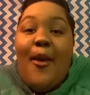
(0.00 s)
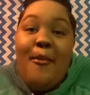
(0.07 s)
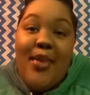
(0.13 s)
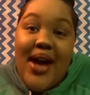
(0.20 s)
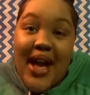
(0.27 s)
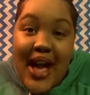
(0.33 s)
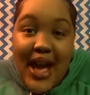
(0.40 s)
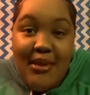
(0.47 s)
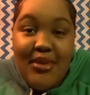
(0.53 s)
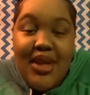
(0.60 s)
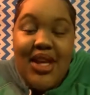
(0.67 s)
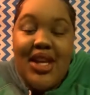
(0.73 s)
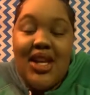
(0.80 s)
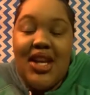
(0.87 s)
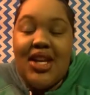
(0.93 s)
But
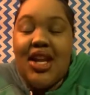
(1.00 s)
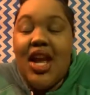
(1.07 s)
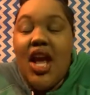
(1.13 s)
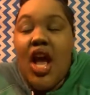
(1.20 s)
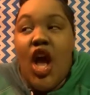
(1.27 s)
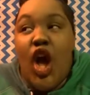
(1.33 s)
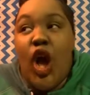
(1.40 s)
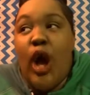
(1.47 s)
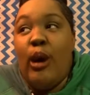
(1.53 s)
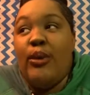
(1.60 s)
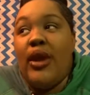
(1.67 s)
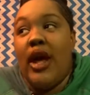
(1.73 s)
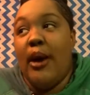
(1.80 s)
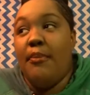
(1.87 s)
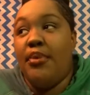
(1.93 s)
I'm good.
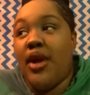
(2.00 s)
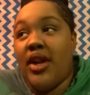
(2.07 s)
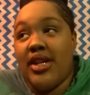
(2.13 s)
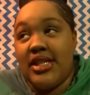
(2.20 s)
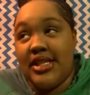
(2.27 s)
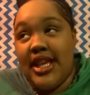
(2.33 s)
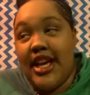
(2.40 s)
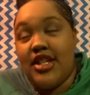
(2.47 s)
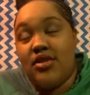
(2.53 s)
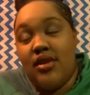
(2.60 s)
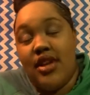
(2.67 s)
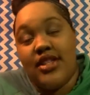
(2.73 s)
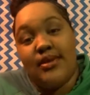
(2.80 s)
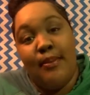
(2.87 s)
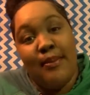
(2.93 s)
Um uploading schedule
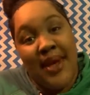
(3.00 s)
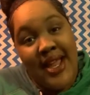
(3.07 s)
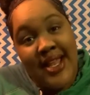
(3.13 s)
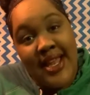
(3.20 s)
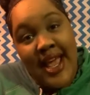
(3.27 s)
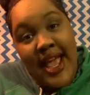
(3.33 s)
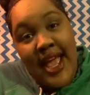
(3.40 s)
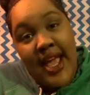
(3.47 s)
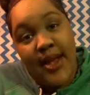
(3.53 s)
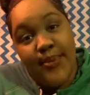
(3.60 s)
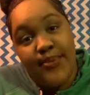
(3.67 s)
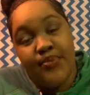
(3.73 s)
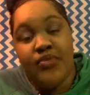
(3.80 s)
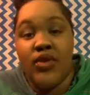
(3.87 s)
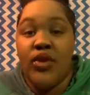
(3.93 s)
is
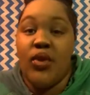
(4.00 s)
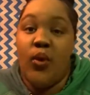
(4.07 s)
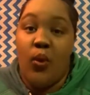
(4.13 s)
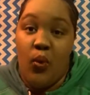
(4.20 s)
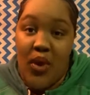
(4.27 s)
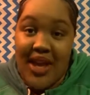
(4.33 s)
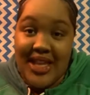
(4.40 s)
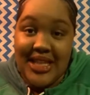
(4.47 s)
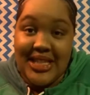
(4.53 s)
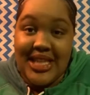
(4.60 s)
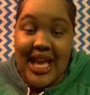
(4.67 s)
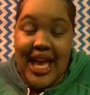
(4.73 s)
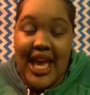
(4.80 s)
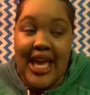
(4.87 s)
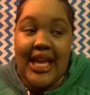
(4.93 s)
Monday,
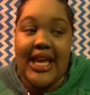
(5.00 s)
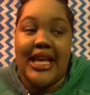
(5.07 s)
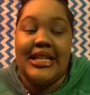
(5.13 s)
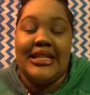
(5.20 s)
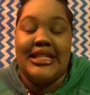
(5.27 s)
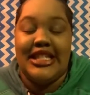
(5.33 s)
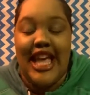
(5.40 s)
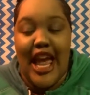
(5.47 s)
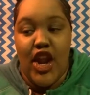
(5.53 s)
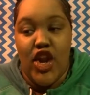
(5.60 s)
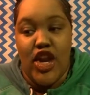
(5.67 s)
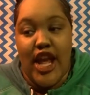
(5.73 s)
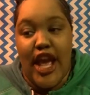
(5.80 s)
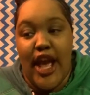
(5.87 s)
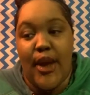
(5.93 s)
Wednesday, and
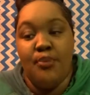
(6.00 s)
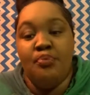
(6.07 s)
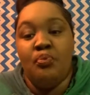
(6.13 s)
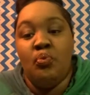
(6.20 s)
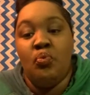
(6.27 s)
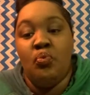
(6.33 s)
Saturday